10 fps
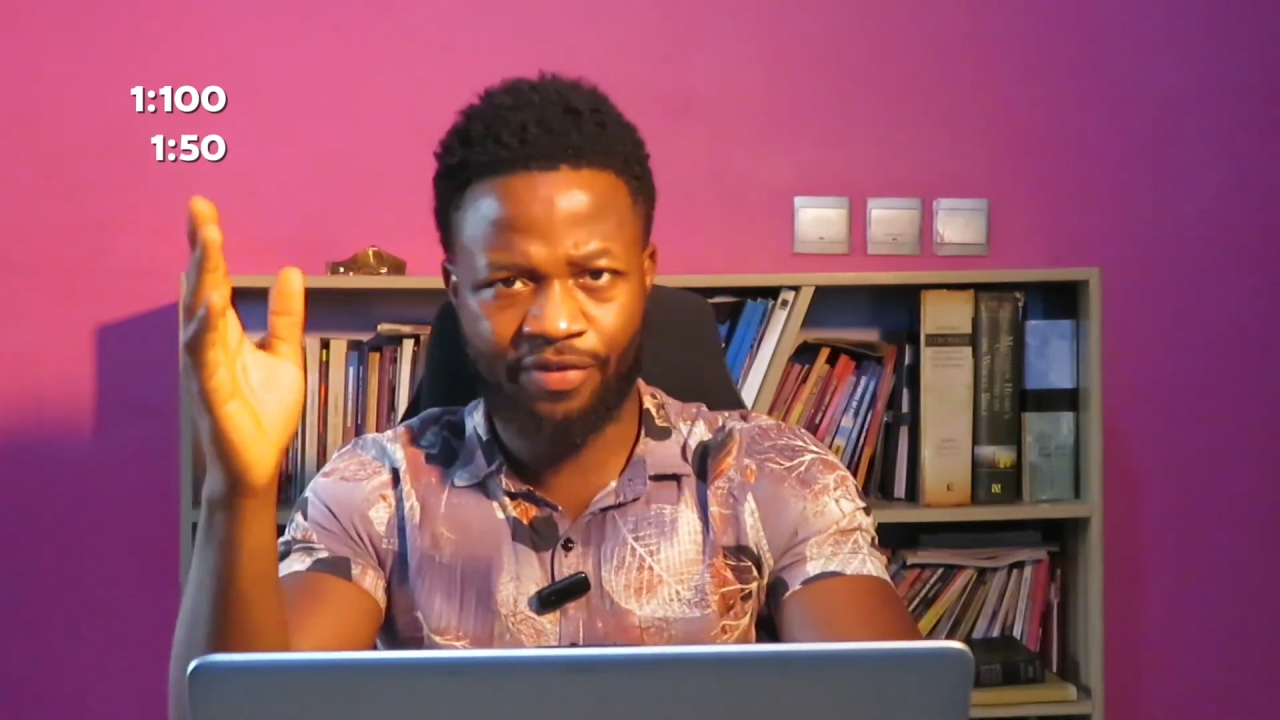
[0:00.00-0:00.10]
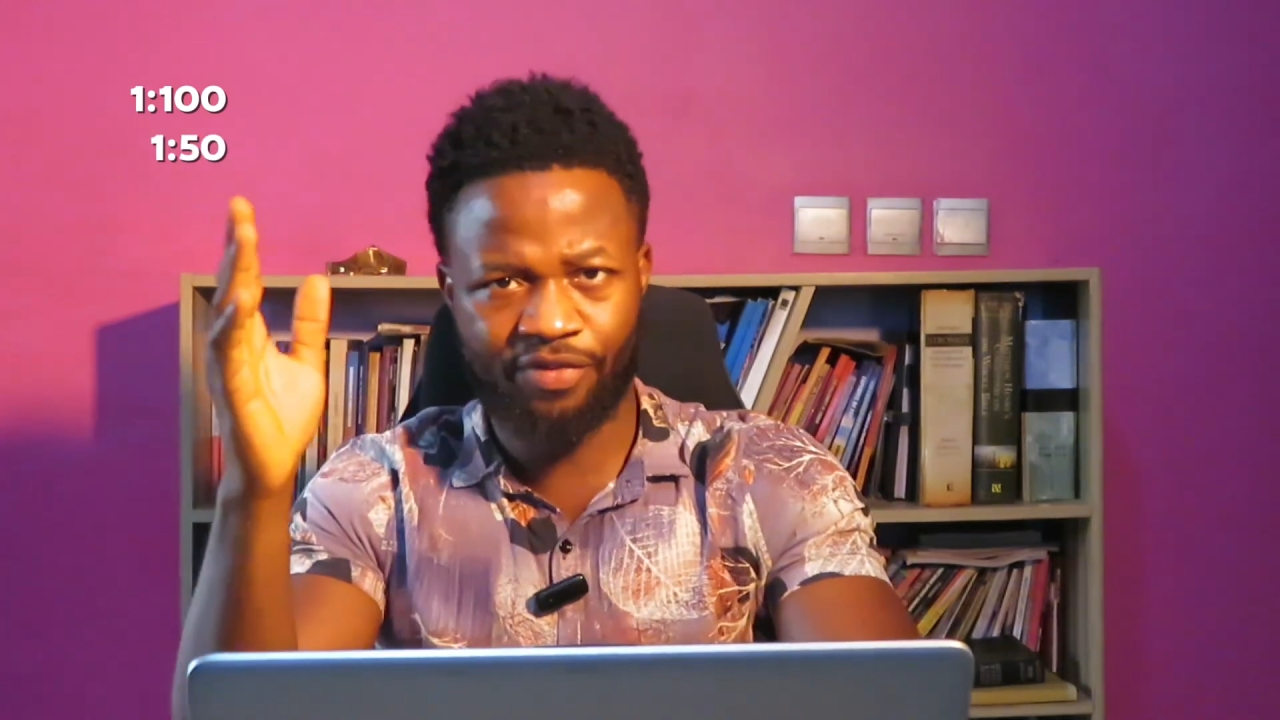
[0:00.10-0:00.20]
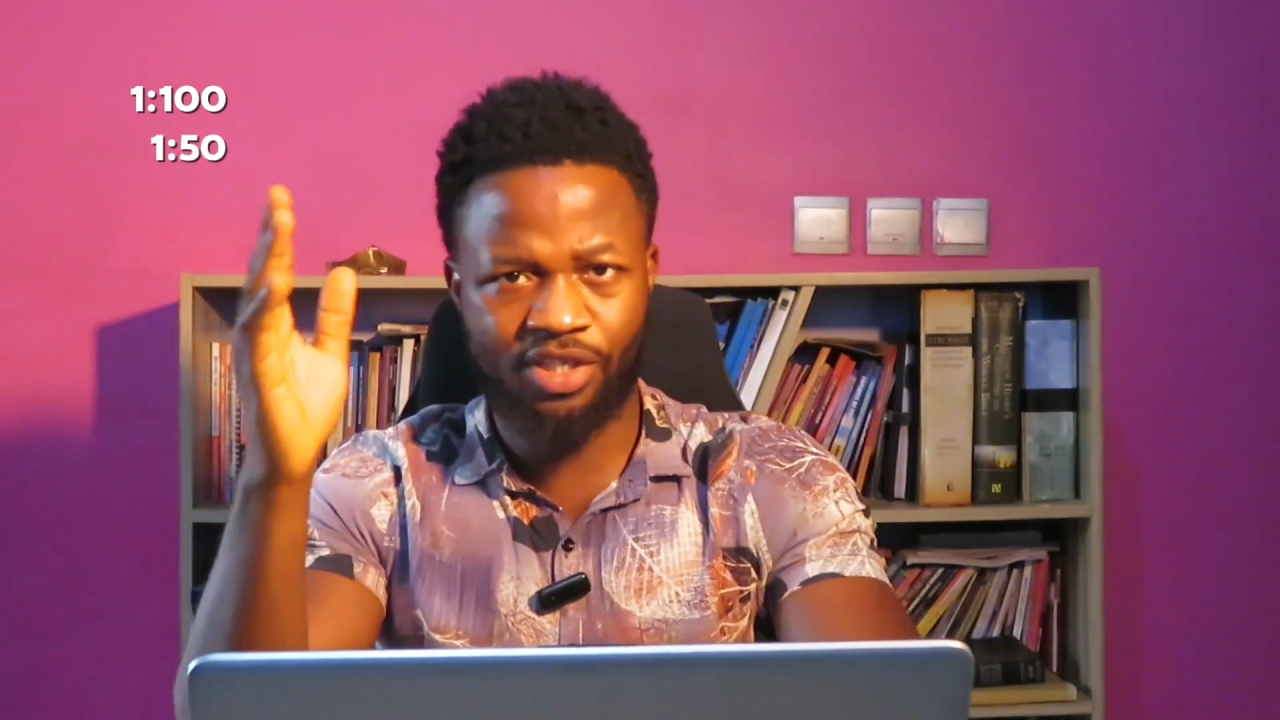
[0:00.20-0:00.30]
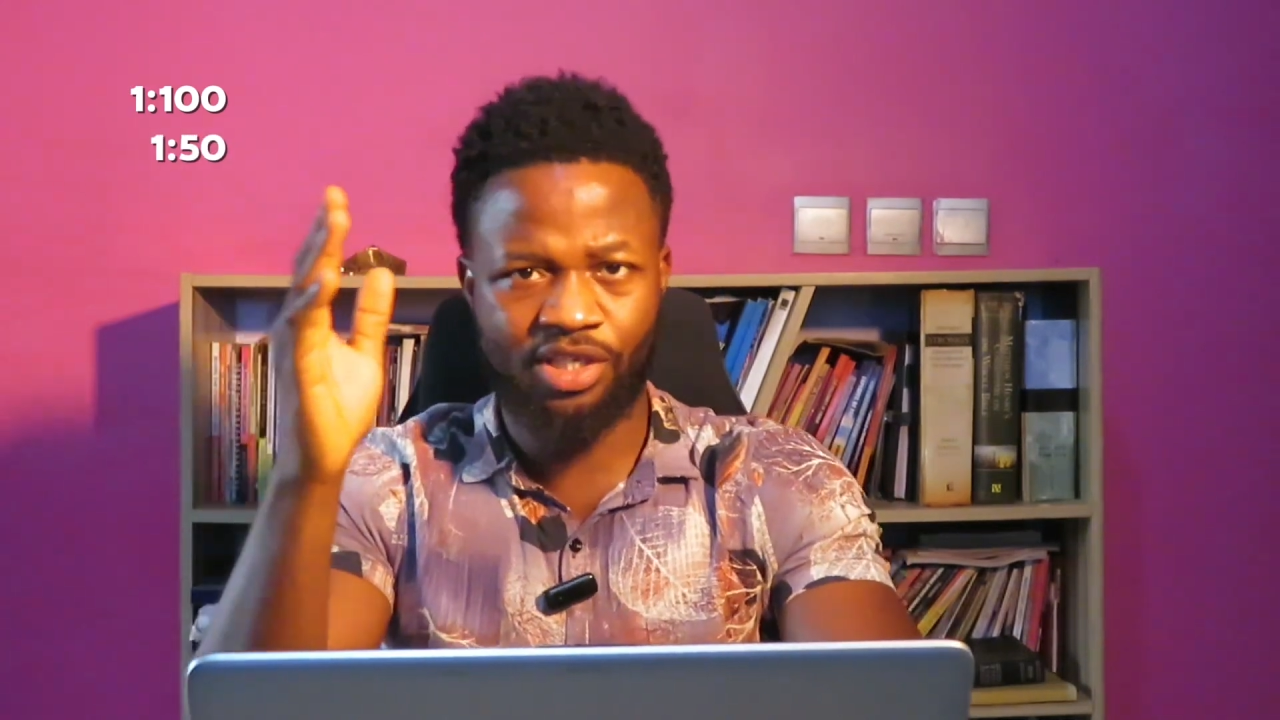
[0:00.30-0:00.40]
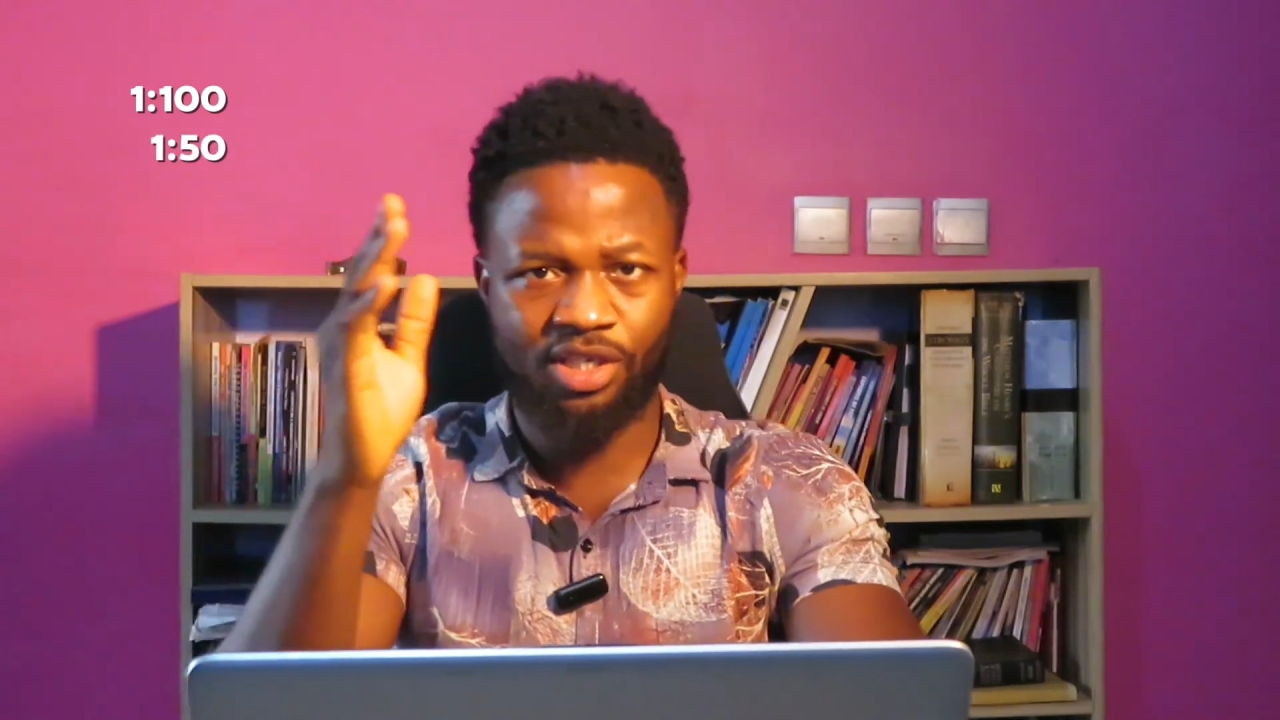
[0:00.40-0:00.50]

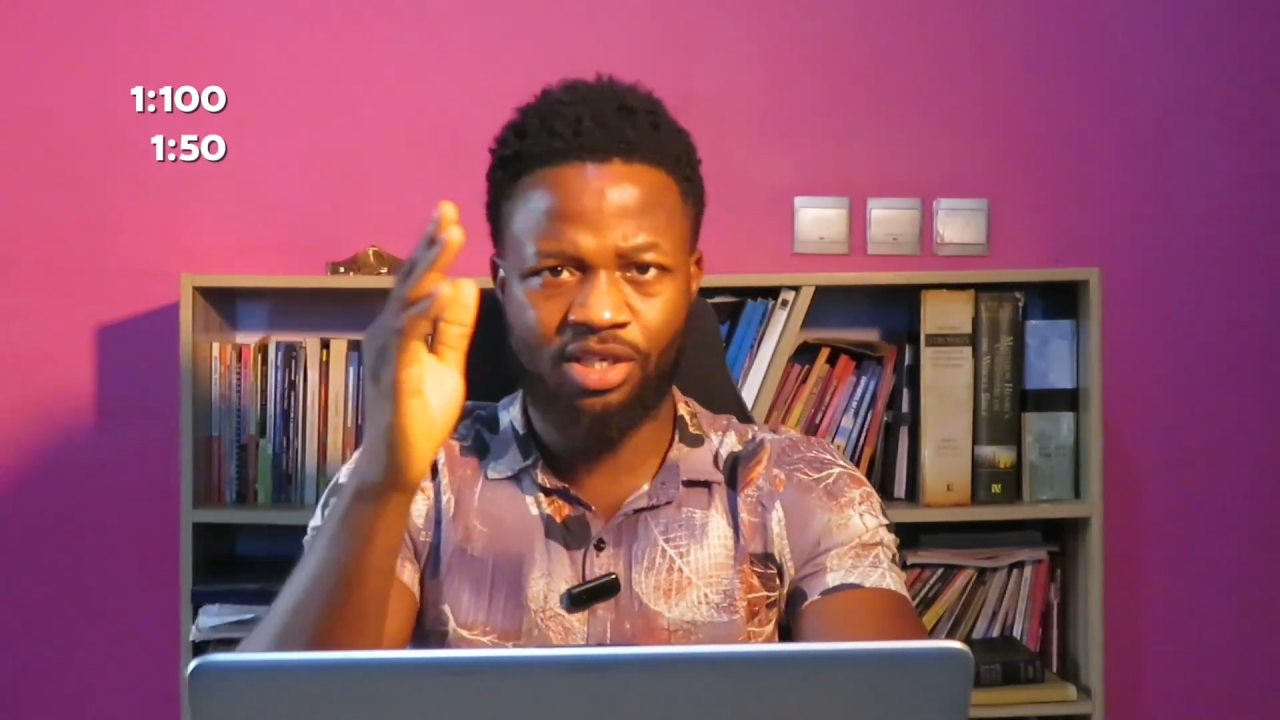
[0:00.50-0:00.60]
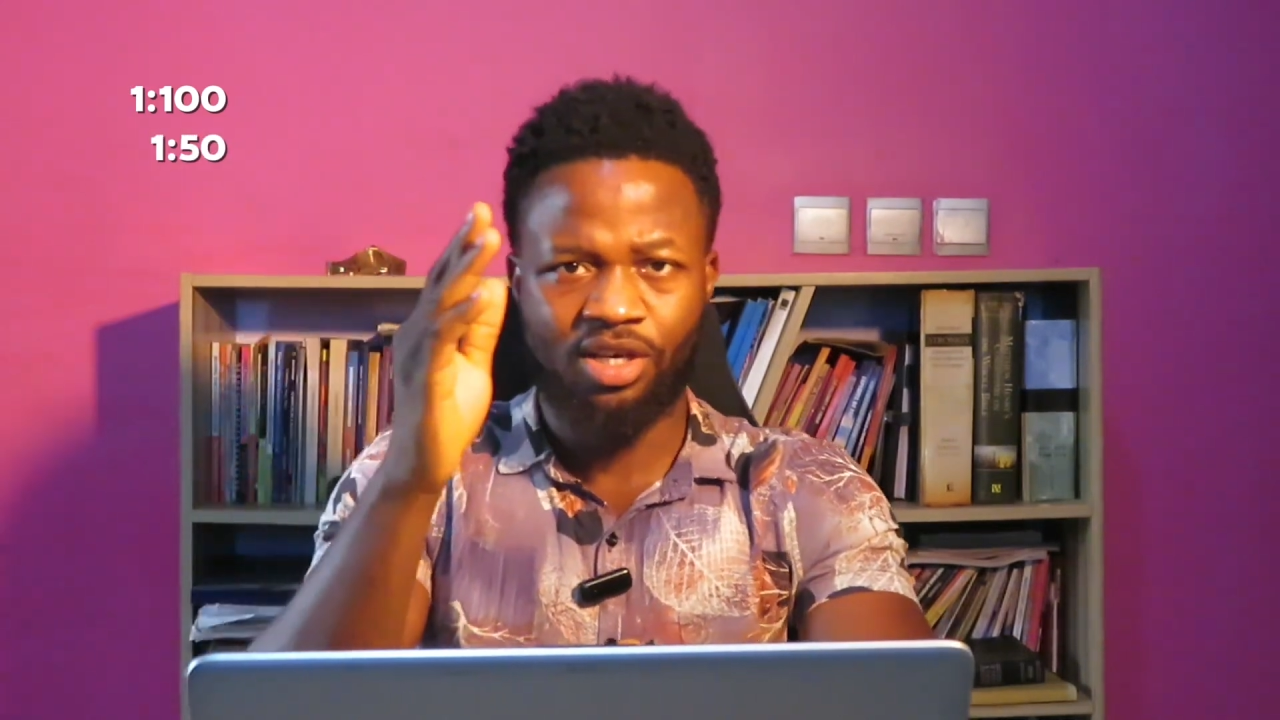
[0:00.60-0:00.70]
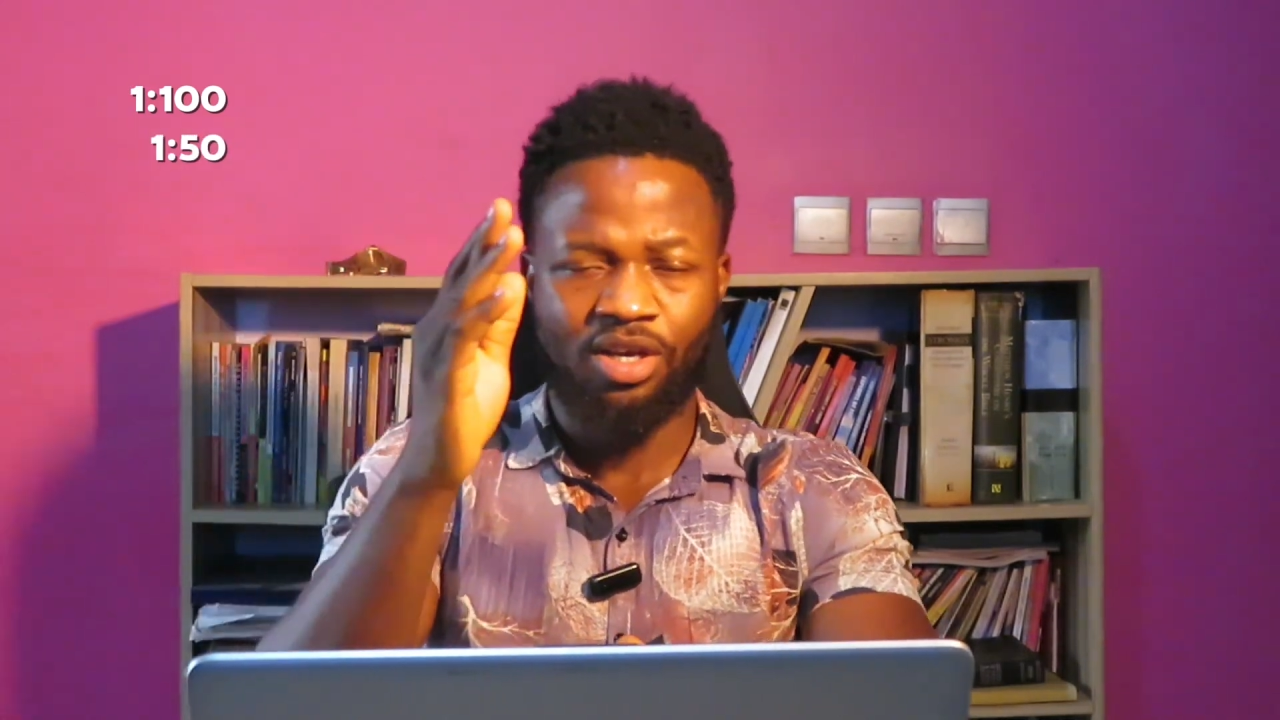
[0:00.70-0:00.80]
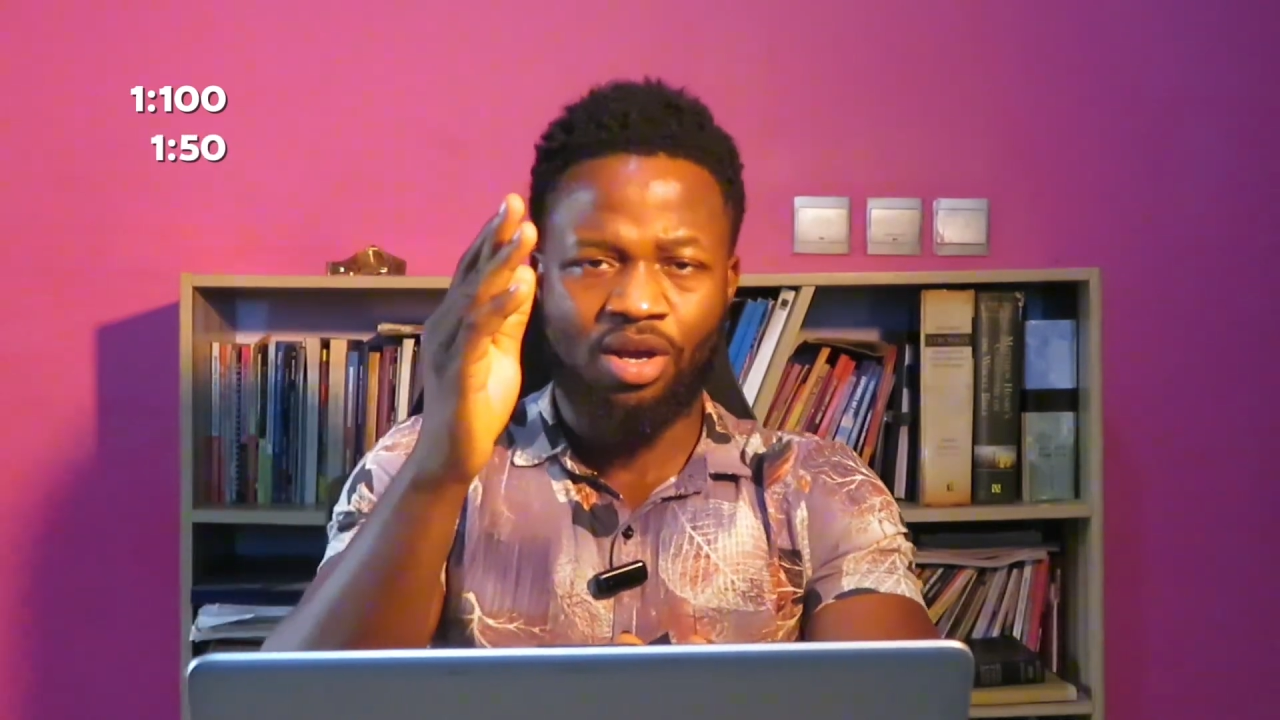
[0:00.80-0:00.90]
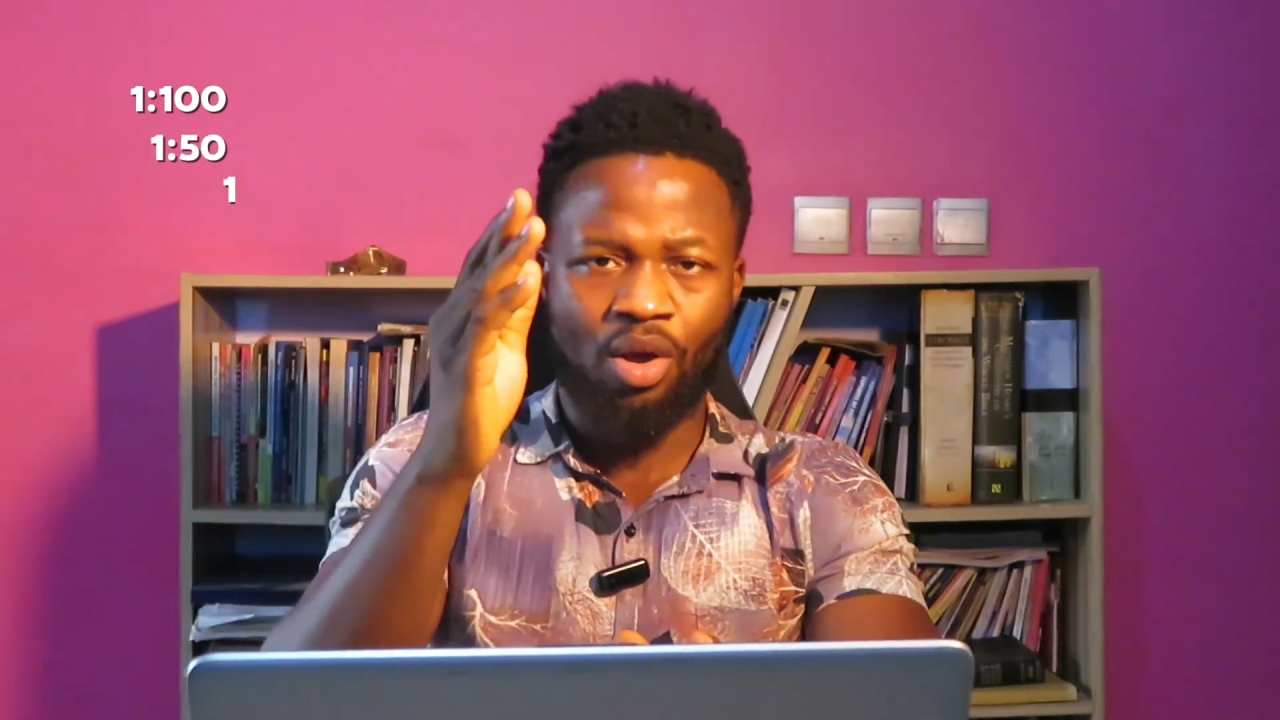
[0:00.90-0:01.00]
50,